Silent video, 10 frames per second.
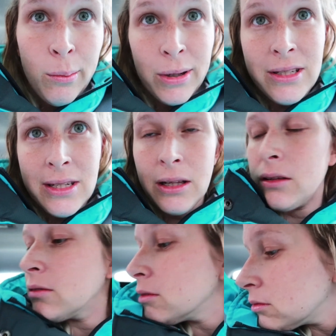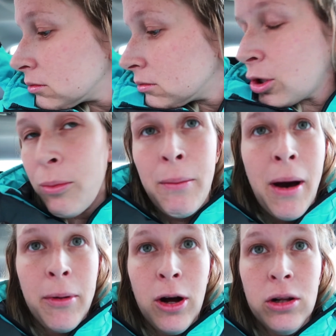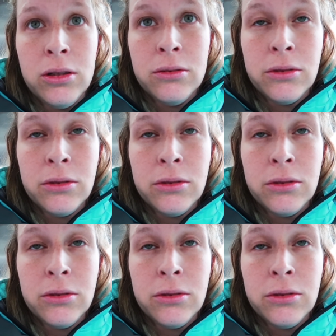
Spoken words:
But still. Oh, my mom called.